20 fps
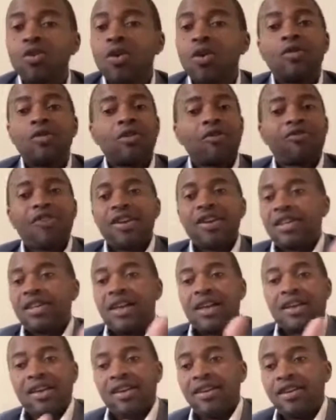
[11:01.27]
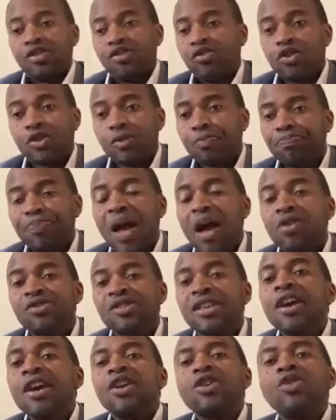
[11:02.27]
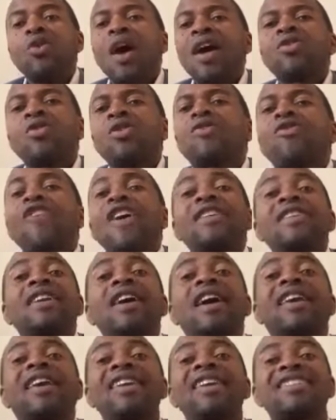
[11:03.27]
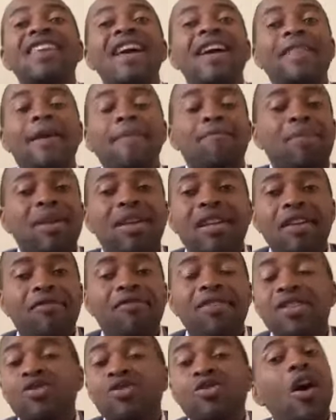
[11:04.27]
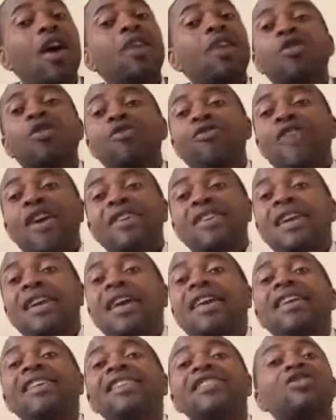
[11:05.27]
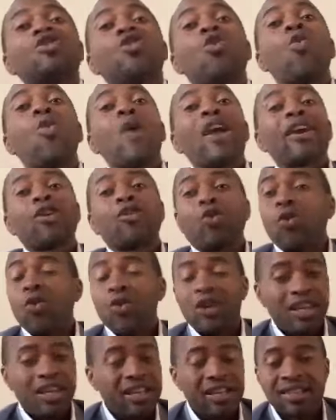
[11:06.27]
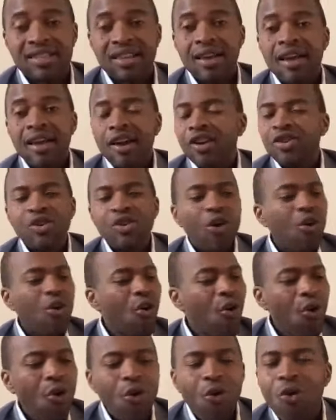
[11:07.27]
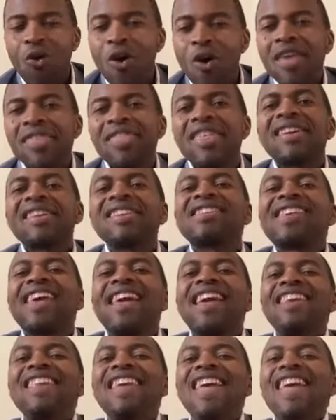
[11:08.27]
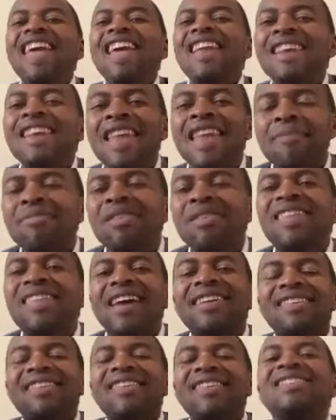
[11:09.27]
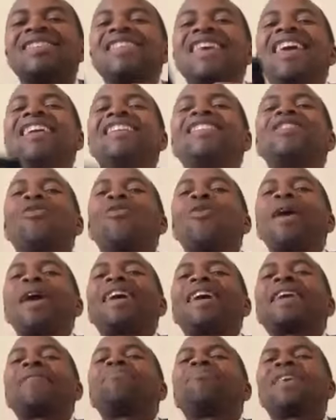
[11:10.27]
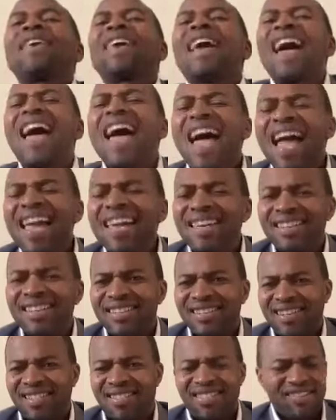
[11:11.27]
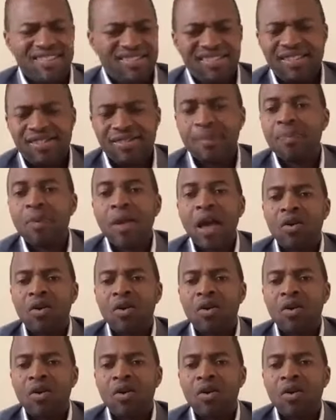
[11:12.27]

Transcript: You are not fighting against your spouse. You are not fighting against other believers. You are not fighting against your work colleagues. No, there is an enemy that is at work behind the scenes.